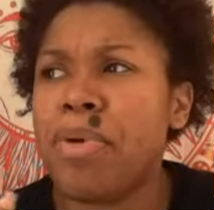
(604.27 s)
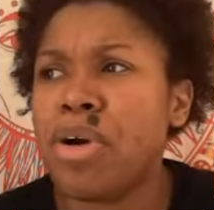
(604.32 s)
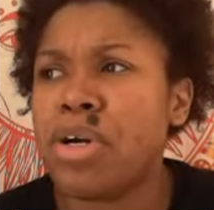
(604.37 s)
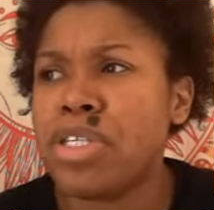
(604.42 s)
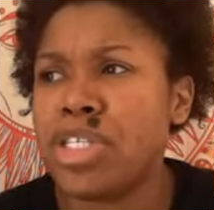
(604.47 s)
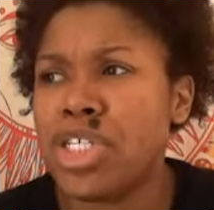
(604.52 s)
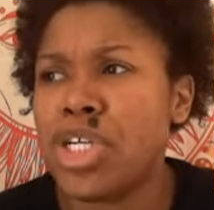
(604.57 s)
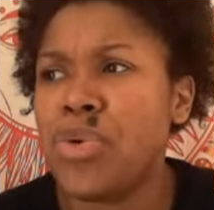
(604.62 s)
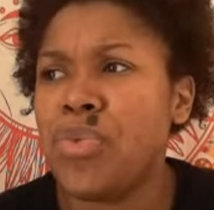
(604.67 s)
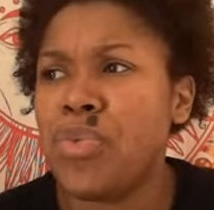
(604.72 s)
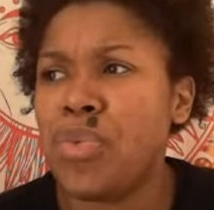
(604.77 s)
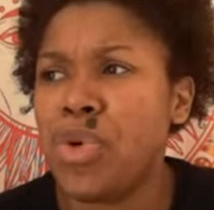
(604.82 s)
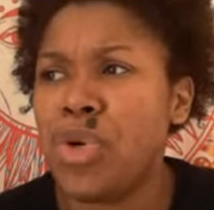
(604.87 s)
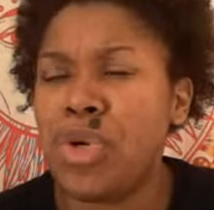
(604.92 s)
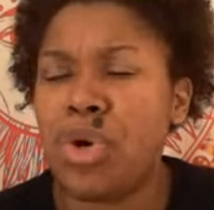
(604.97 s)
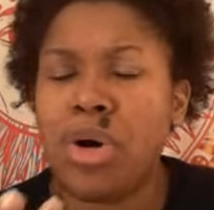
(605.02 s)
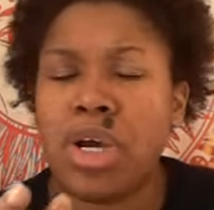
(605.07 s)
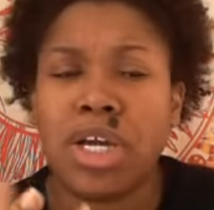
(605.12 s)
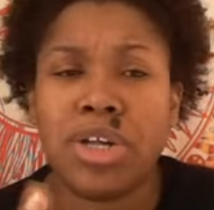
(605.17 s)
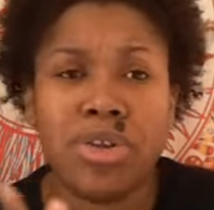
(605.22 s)
person
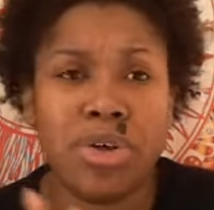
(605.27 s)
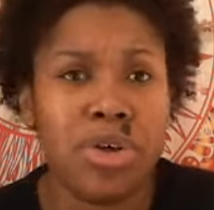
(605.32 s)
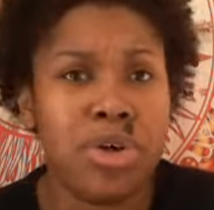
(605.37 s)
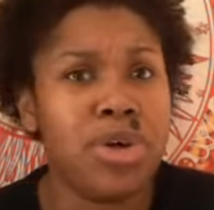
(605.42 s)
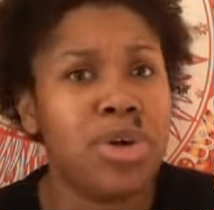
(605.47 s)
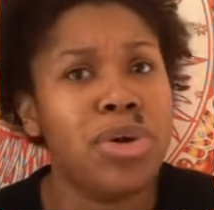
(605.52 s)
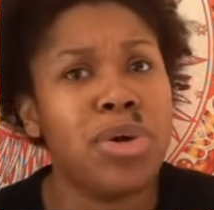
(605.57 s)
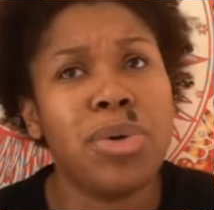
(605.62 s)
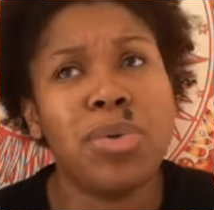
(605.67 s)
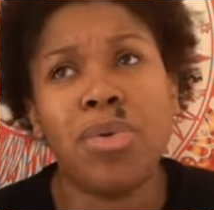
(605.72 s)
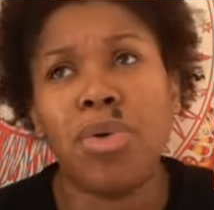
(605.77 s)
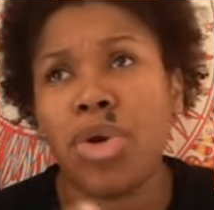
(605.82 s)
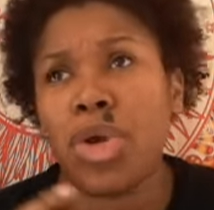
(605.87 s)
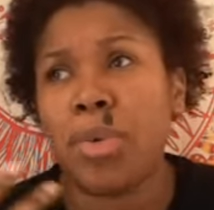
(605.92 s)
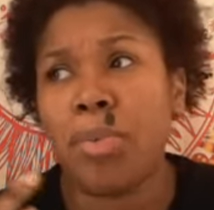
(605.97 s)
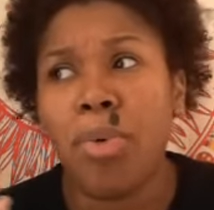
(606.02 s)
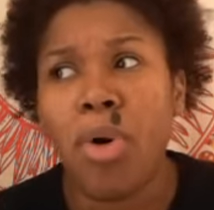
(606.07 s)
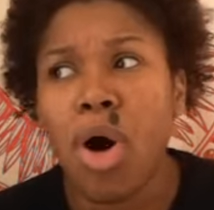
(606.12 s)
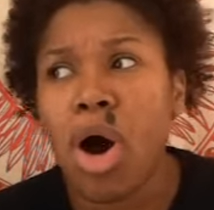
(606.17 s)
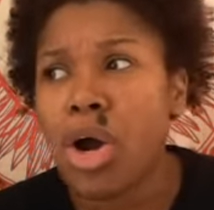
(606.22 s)
you know either you or
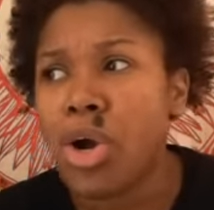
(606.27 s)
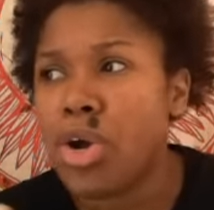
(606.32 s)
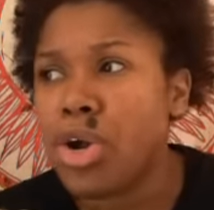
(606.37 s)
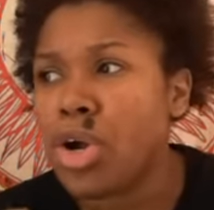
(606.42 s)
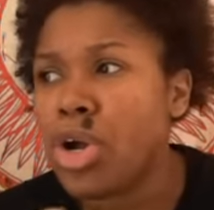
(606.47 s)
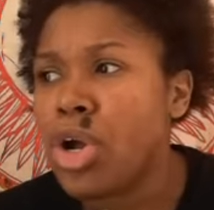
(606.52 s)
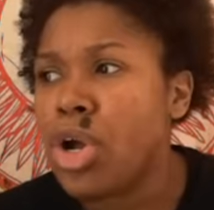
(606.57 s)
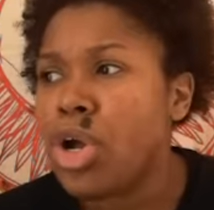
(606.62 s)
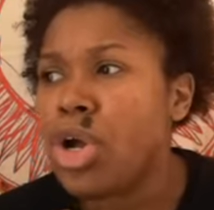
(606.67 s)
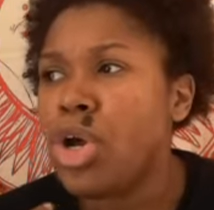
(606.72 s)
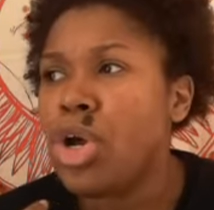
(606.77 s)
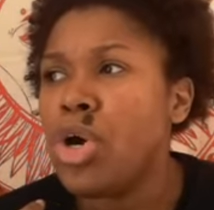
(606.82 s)
your partner